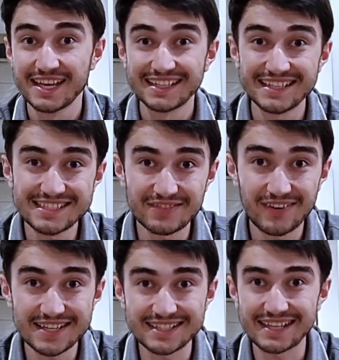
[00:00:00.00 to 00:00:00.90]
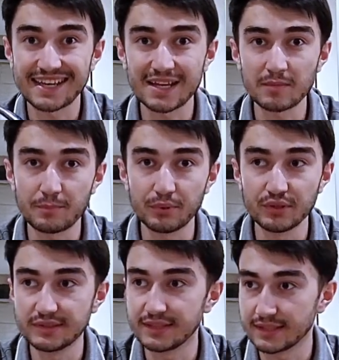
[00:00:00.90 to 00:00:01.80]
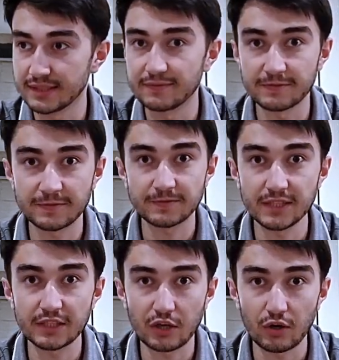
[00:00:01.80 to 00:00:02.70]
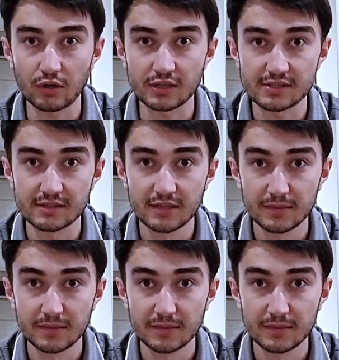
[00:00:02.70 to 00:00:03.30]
This device cannot be put in the fleet cars